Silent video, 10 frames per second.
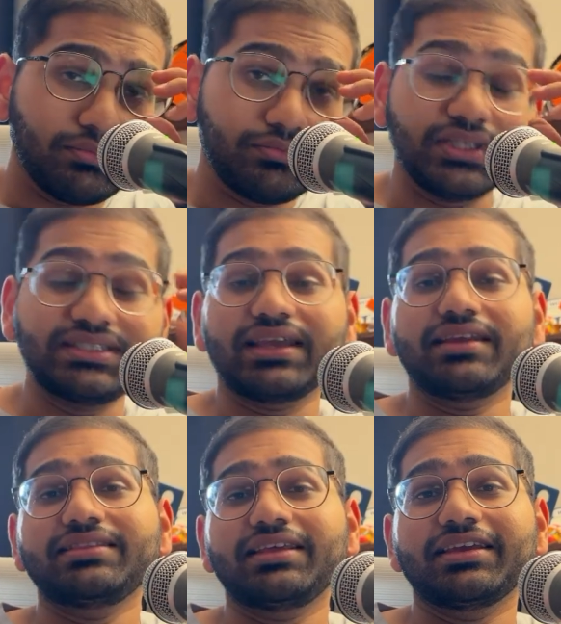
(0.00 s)
The
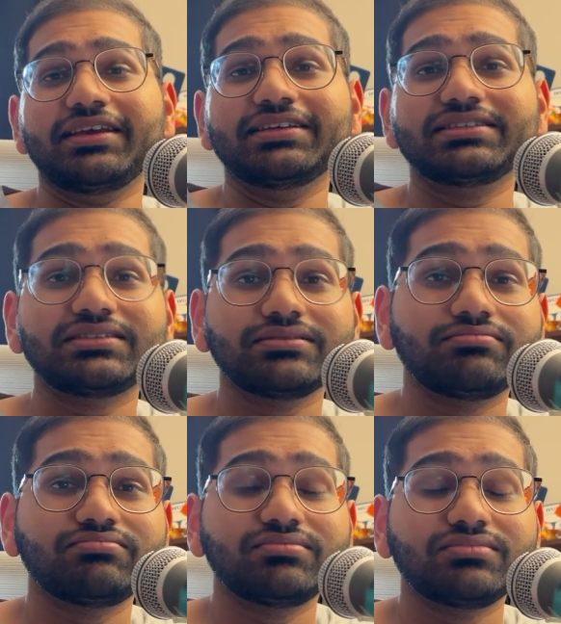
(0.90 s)
second thing is,
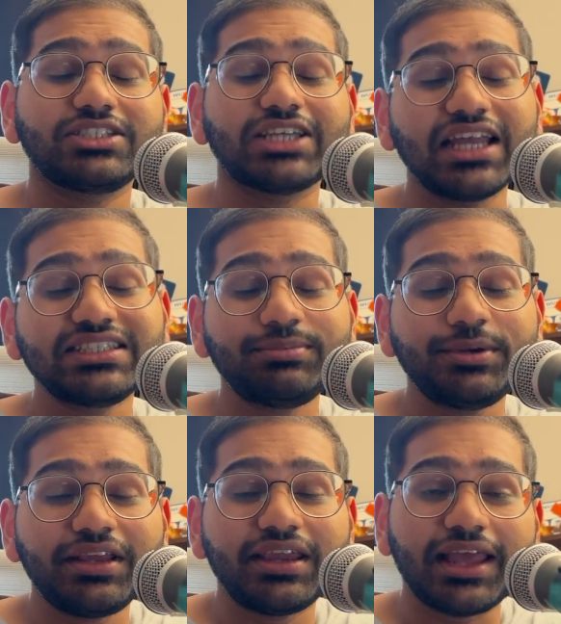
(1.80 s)

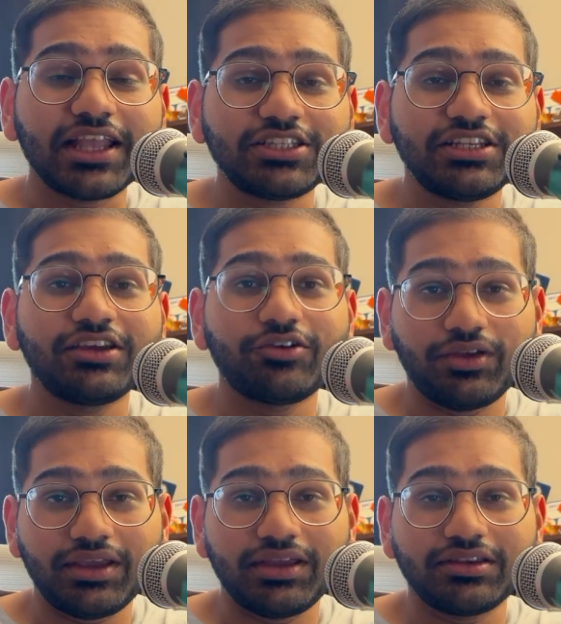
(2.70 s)
ChatGPT can actually
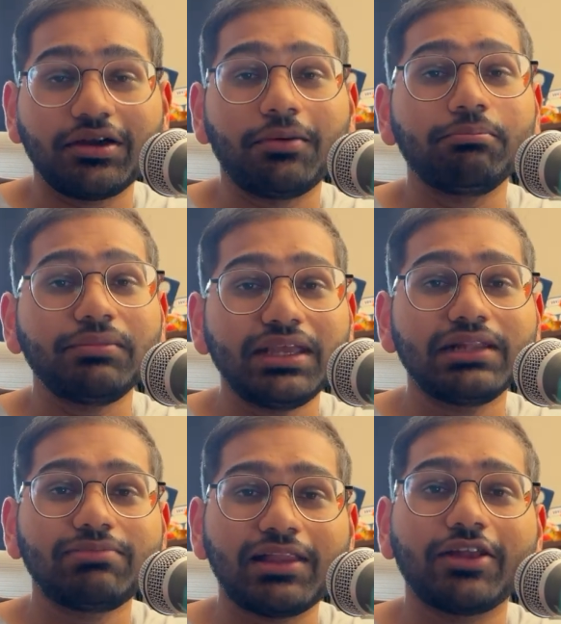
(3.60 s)
create a meal
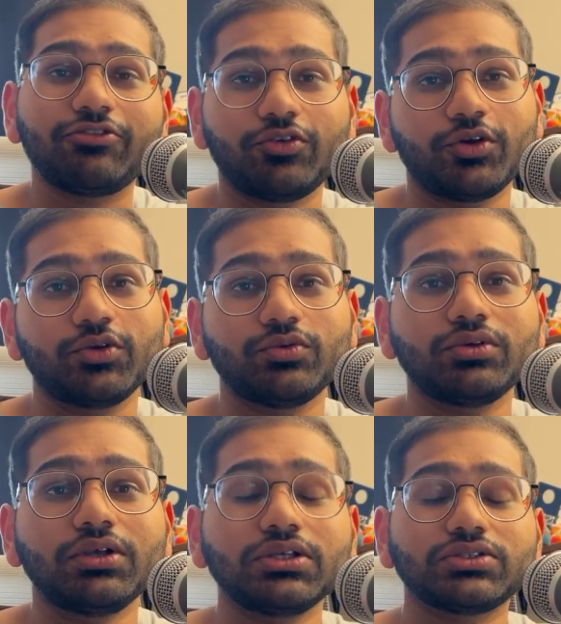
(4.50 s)
plan for you.
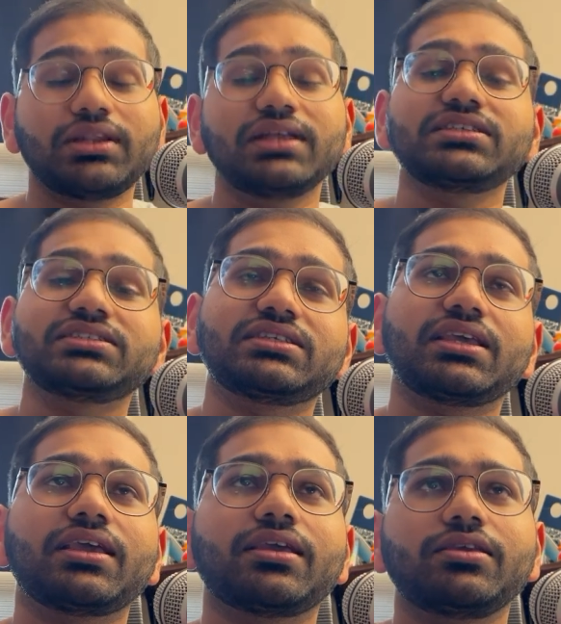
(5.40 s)
So let's just
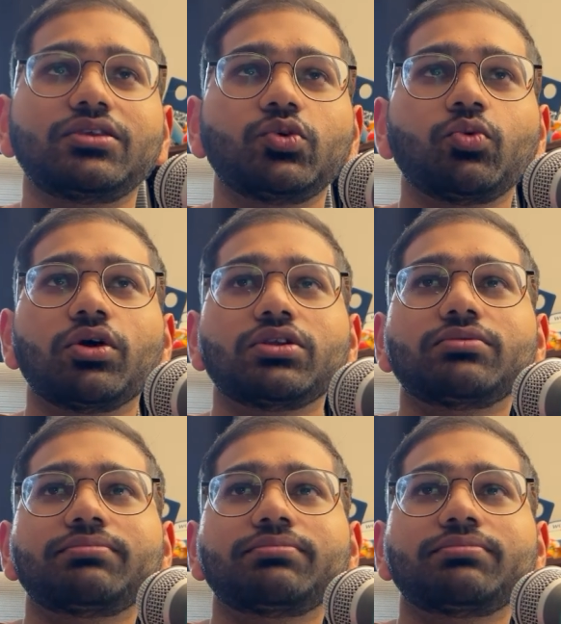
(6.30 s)
say you want to